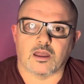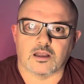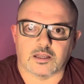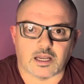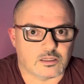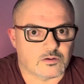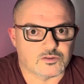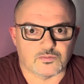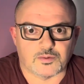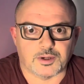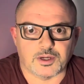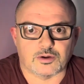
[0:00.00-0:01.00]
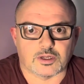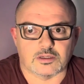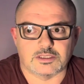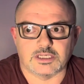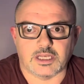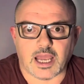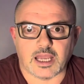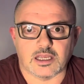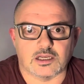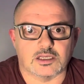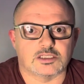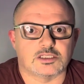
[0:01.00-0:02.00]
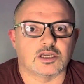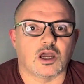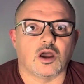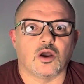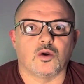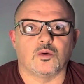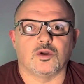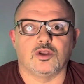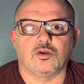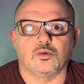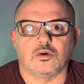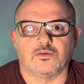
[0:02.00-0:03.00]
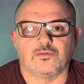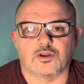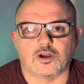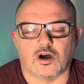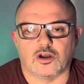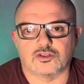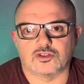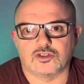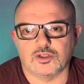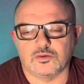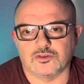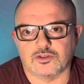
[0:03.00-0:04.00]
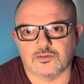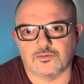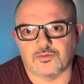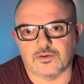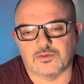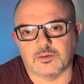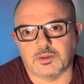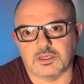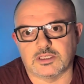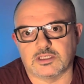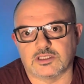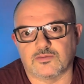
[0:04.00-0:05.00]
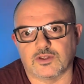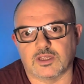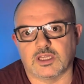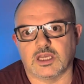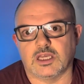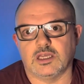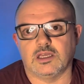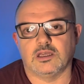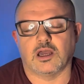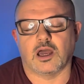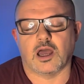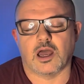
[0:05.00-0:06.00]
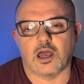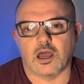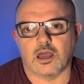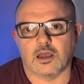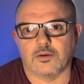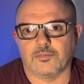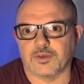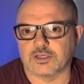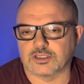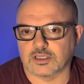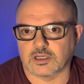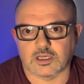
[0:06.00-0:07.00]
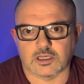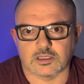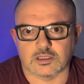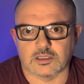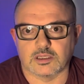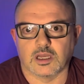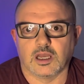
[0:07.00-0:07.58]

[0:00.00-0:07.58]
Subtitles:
Gandalf's up for pre-order today, so you have got 250 pieces for the silicon